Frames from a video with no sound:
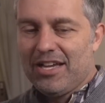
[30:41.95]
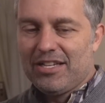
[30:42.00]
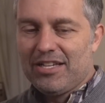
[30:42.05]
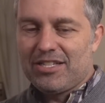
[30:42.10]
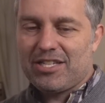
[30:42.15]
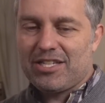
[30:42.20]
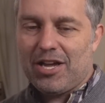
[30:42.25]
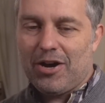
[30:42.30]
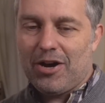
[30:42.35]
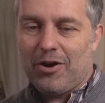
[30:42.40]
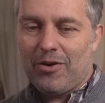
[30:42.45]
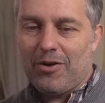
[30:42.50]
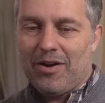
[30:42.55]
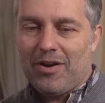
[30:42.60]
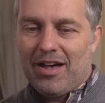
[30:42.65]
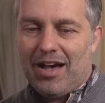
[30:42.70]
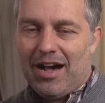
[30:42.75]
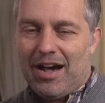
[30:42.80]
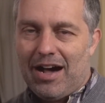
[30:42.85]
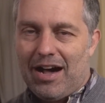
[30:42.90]
So
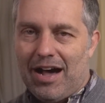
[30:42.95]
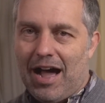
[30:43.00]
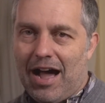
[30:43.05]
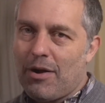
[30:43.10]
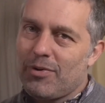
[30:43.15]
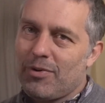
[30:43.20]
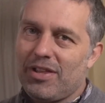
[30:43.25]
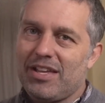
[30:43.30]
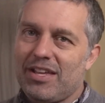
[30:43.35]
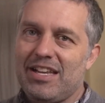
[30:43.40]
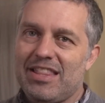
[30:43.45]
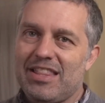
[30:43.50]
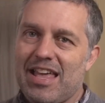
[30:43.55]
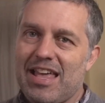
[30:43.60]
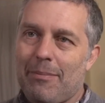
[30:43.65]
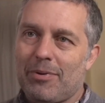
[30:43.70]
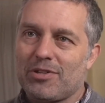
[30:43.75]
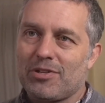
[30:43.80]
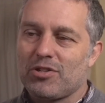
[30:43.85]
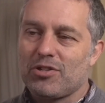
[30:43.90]
I really need
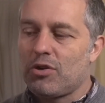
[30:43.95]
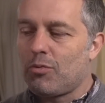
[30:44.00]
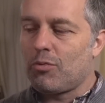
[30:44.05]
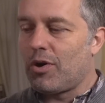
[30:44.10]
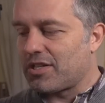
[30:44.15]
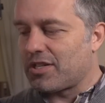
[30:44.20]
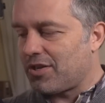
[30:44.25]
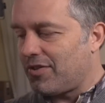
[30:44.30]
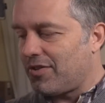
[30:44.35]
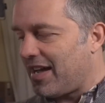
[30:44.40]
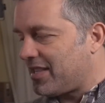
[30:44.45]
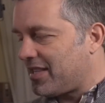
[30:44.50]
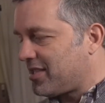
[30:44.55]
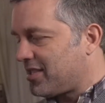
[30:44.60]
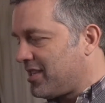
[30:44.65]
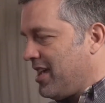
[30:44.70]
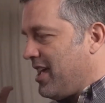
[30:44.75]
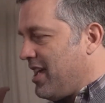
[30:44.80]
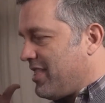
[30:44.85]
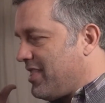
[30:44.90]
that printer to work. So
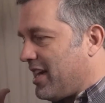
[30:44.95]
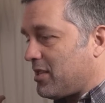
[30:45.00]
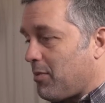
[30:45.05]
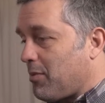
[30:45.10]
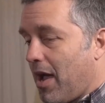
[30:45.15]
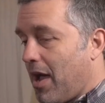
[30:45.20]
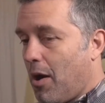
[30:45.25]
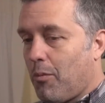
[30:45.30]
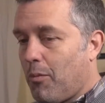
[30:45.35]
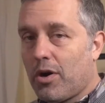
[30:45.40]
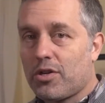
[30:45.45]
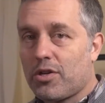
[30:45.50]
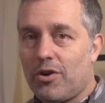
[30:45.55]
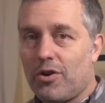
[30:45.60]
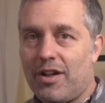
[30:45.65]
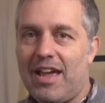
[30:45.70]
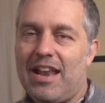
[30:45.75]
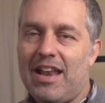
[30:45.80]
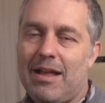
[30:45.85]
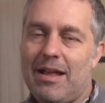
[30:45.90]
that's why I worked
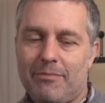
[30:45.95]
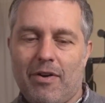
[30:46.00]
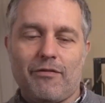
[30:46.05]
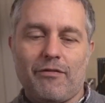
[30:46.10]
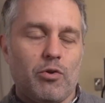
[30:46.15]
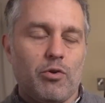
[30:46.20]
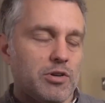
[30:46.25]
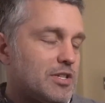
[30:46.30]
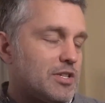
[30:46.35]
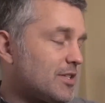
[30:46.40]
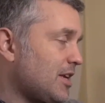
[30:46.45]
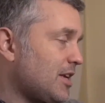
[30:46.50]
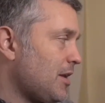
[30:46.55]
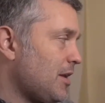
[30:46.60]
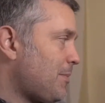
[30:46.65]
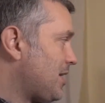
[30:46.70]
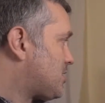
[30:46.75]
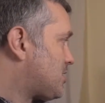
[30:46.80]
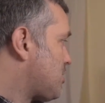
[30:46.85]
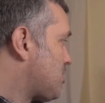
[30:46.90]
on it. And of course, it's going
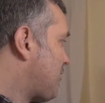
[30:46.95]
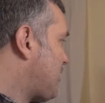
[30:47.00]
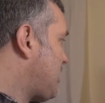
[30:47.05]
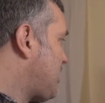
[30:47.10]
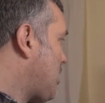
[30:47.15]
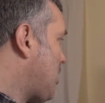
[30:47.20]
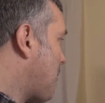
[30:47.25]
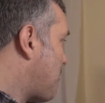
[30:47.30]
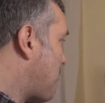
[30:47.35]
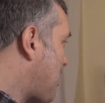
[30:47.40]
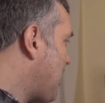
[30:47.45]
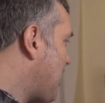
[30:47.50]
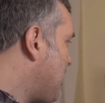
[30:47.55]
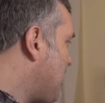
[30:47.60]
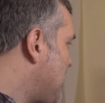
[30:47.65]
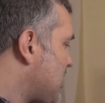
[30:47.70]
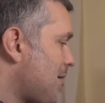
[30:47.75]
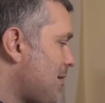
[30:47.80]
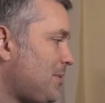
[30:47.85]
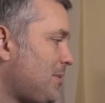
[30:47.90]
to be its own video. But
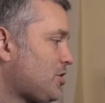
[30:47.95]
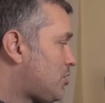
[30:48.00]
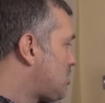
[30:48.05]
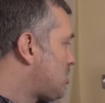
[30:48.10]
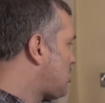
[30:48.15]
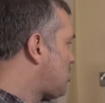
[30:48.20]
let me turn